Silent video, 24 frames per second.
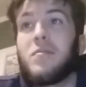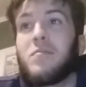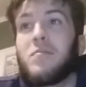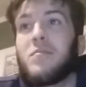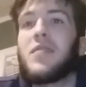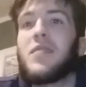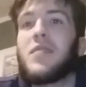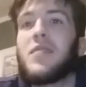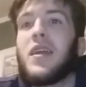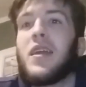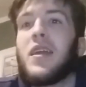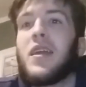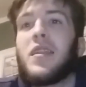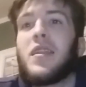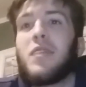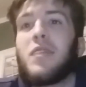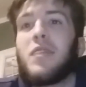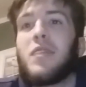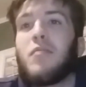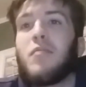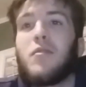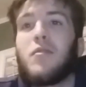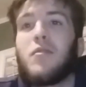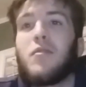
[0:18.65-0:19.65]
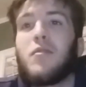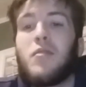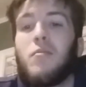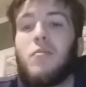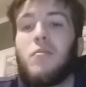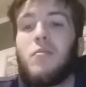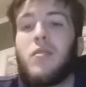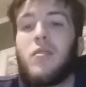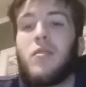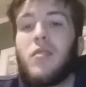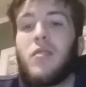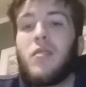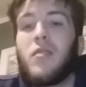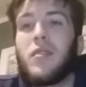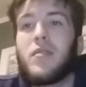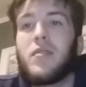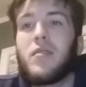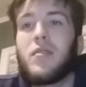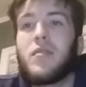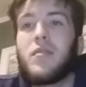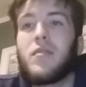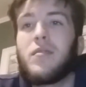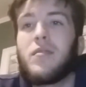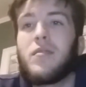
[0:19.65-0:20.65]
They don't say anything about slow
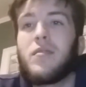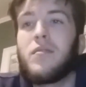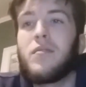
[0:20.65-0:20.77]
renderings.